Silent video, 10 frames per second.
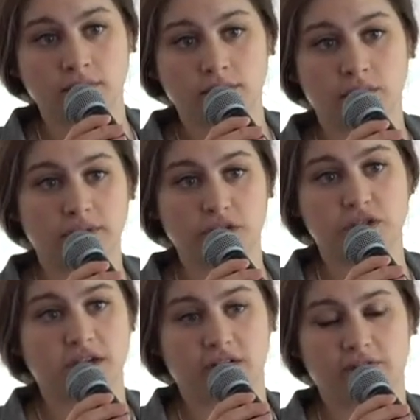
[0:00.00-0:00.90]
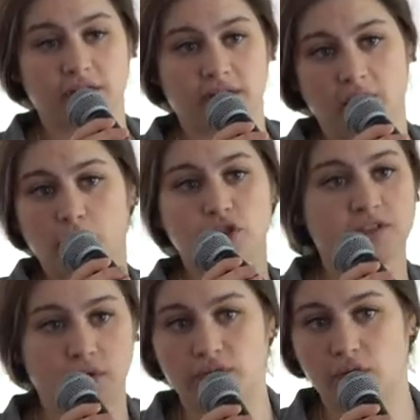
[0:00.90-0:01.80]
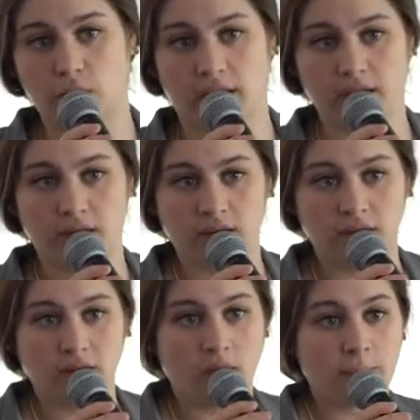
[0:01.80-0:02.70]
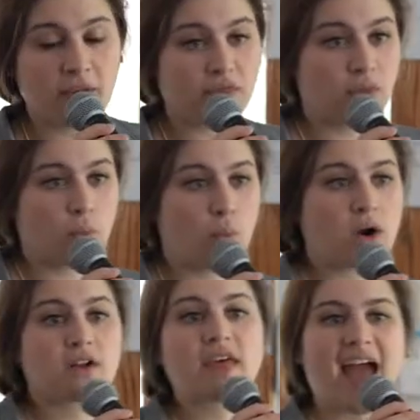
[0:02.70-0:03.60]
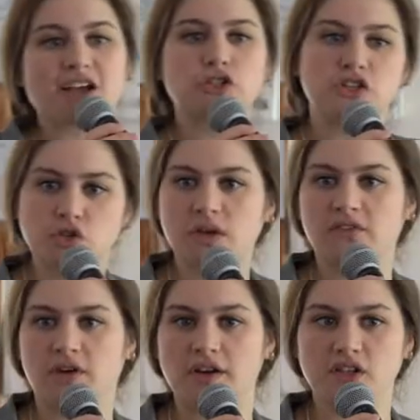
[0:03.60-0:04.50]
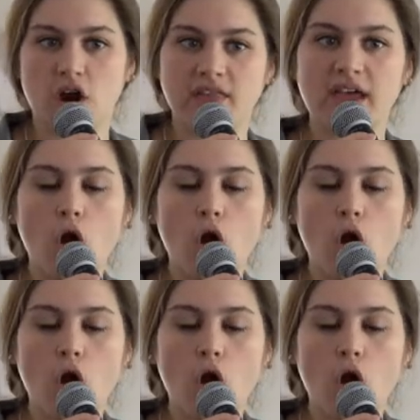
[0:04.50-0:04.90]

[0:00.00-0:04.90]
the religiously unaffiliated, that we'll just vote their way. But what are they actually doing for us? Are they